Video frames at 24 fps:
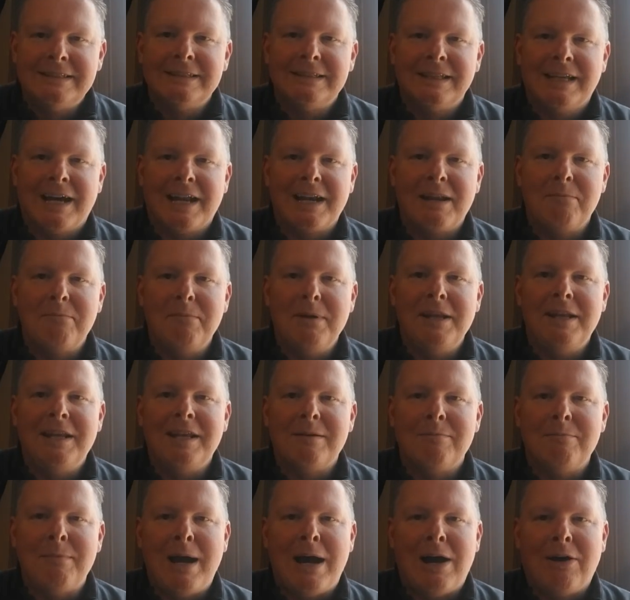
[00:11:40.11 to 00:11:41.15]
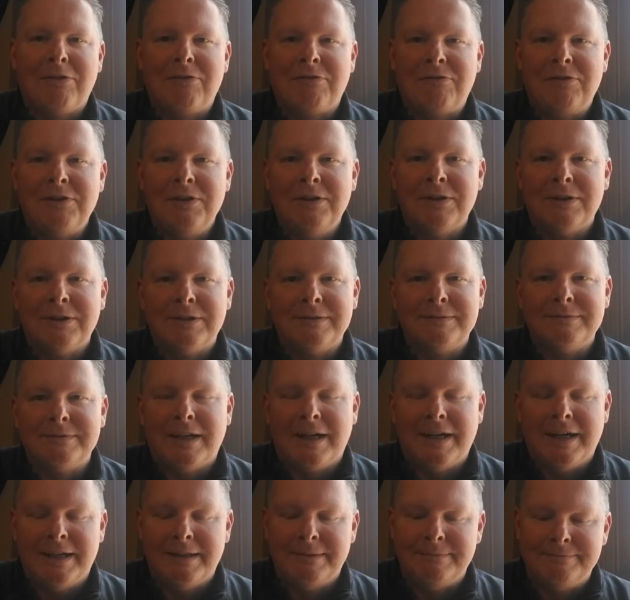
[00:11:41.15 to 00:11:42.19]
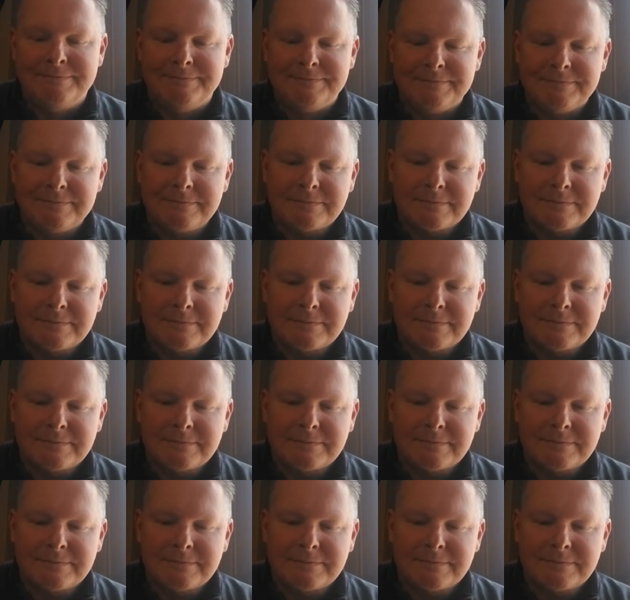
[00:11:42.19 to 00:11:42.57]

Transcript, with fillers: kind of medium mouth feel. Um,